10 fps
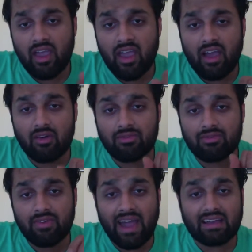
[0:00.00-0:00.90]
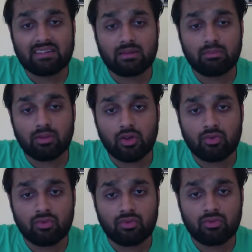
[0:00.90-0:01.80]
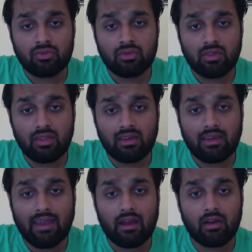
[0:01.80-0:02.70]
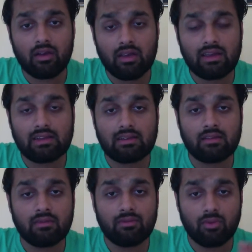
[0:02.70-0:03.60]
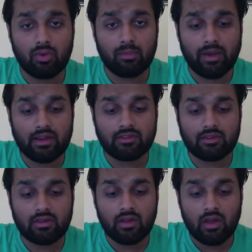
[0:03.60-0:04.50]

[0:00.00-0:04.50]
how fast it blows the air in for the patient.